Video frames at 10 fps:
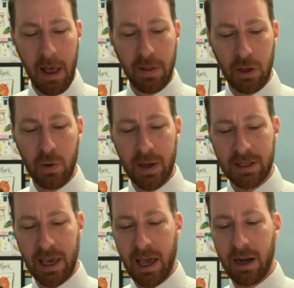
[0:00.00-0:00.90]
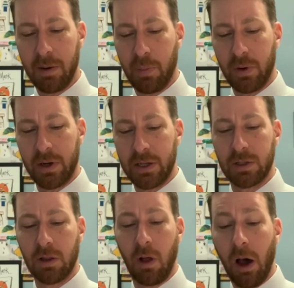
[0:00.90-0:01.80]
The US Canada border is the
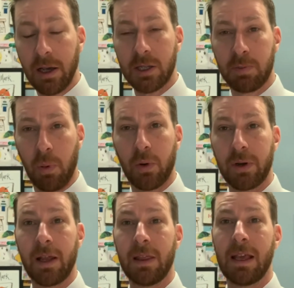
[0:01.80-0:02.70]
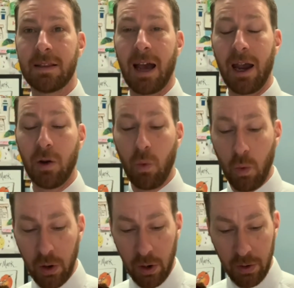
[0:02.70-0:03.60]
longest border in the entire
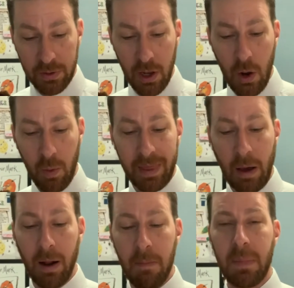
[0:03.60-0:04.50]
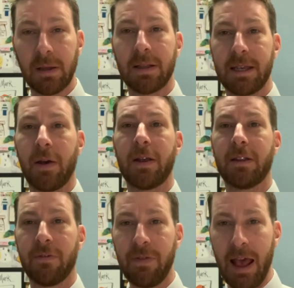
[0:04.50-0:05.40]
world without a military
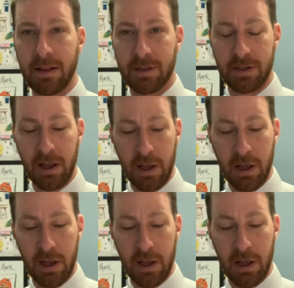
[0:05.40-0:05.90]
defense.